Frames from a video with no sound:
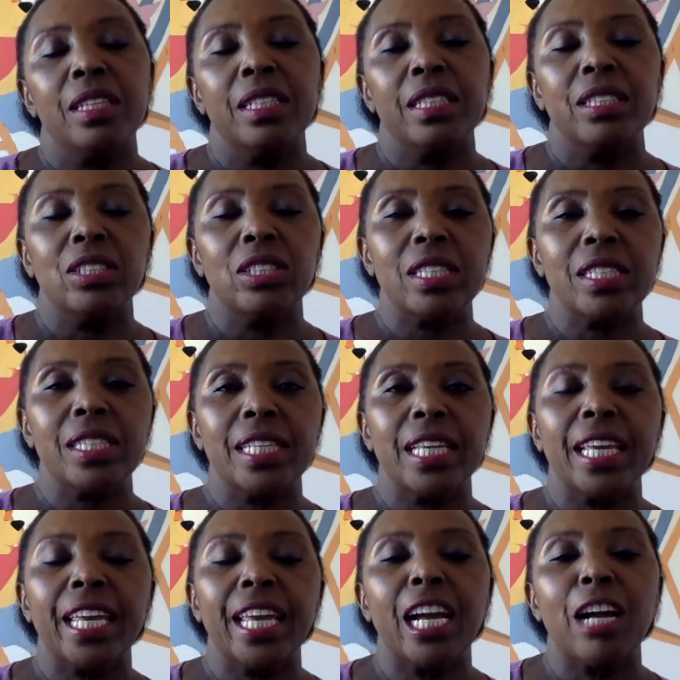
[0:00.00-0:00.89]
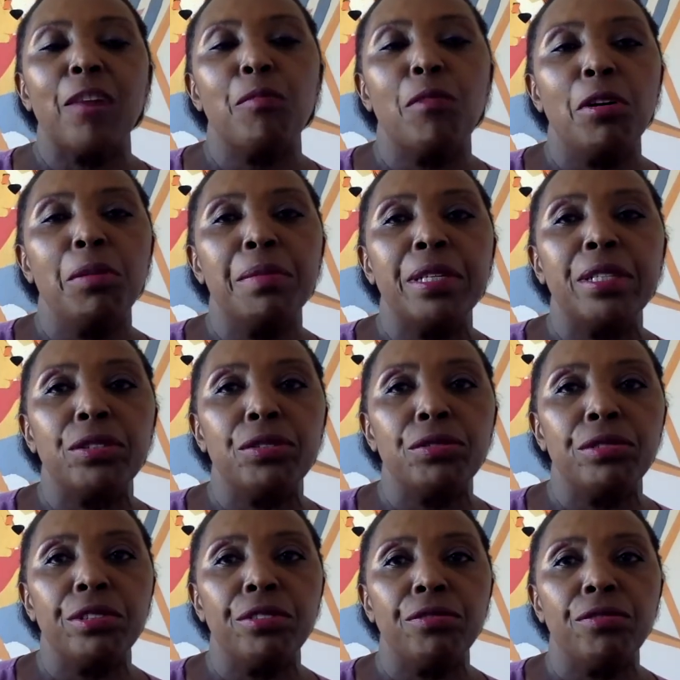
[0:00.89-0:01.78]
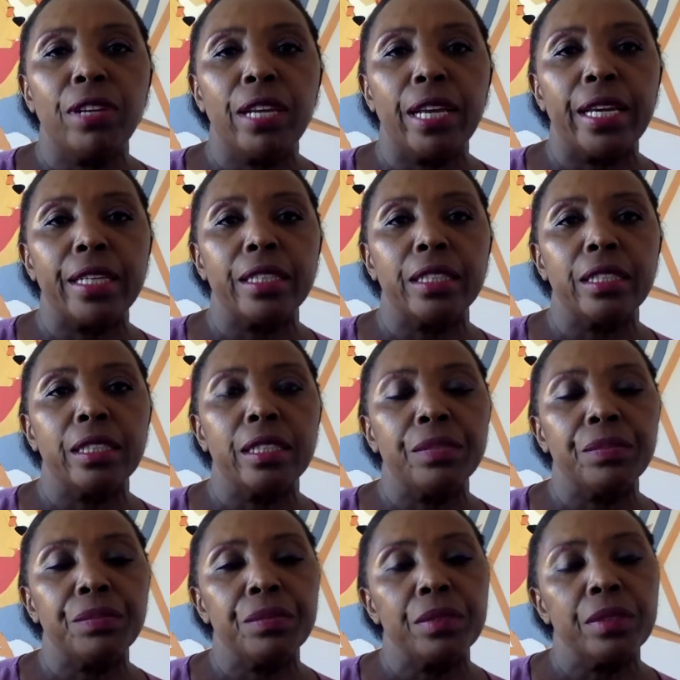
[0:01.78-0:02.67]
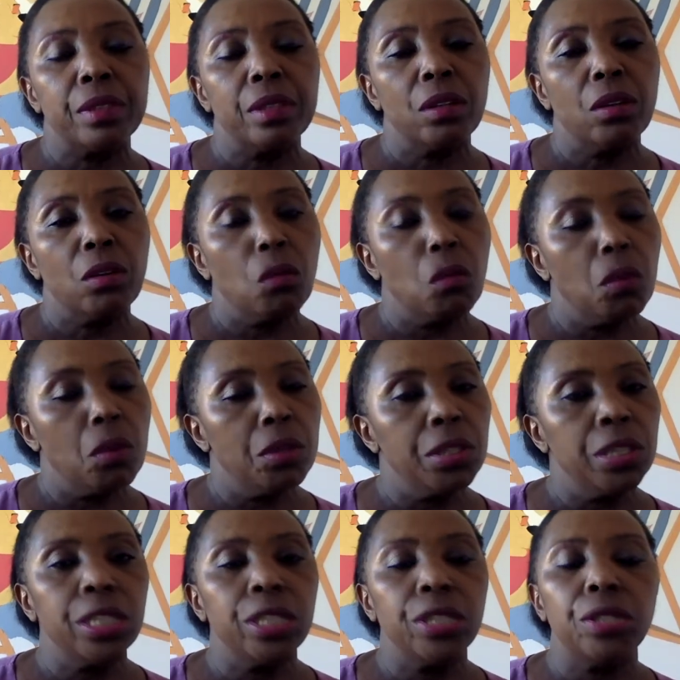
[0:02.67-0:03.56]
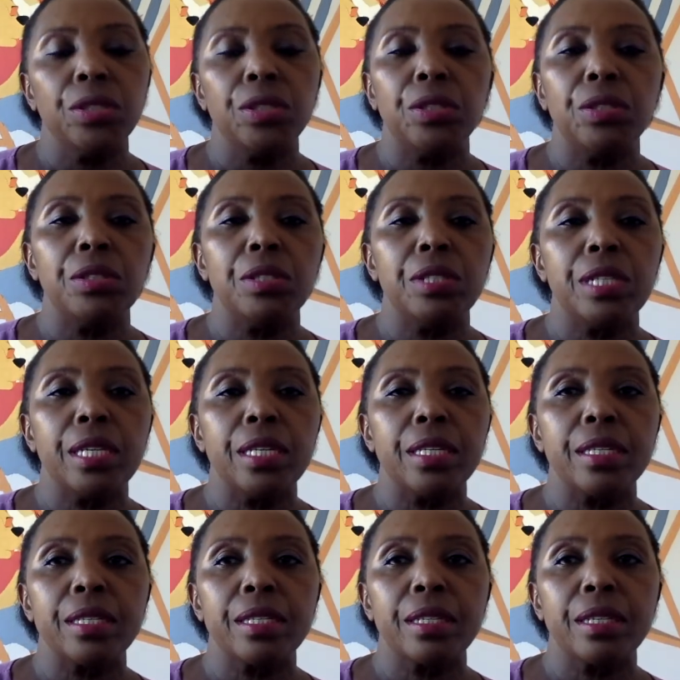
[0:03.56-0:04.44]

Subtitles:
just taking a moment to reflect. What did you notice?